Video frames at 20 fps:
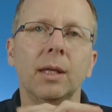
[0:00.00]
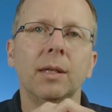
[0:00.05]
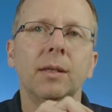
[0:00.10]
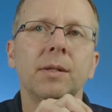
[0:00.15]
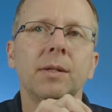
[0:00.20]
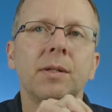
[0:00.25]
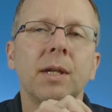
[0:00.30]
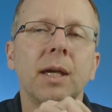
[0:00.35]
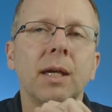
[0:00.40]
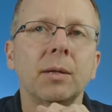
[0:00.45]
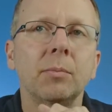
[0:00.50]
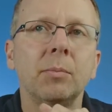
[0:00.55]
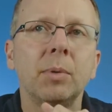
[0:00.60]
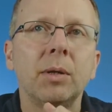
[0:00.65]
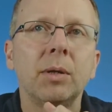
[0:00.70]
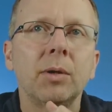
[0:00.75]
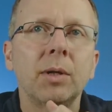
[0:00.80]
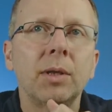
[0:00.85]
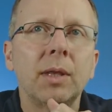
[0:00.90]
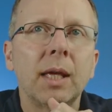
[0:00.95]
the second
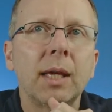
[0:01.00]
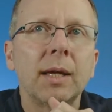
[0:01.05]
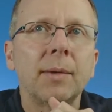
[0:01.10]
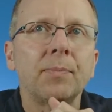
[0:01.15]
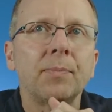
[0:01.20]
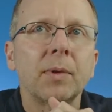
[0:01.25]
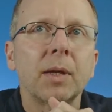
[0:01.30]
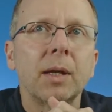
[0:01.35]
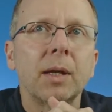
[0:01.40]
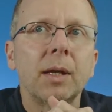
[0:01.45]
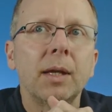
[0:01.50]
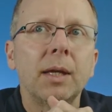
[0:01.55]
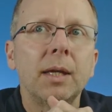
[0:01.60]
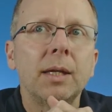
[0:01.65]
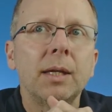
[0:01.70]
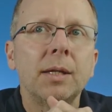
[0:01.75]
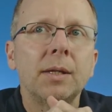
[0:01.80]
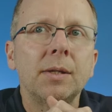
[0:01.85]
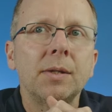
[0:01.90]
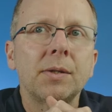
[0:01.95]
period there,
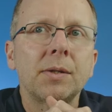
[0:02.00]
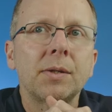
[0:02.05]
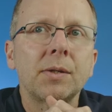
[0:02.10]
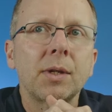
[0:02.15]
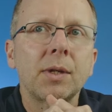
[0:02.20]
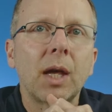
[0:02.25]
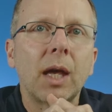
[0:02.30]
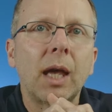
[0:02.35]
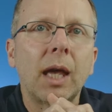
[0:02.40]
is